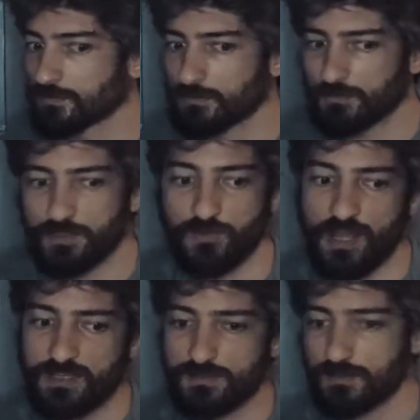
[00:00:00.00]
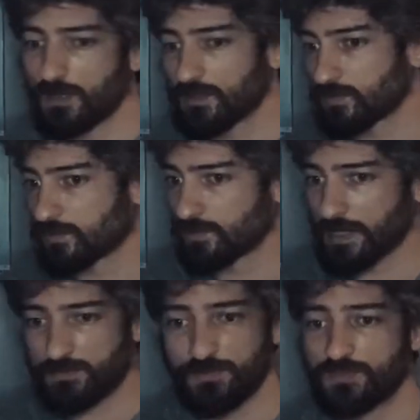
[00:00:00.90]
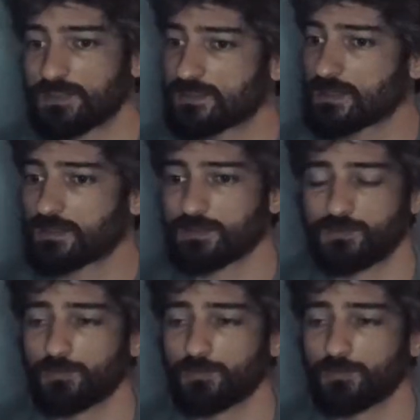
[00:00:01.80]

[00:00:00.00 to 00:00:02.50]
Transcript: whether I start like 15 seconds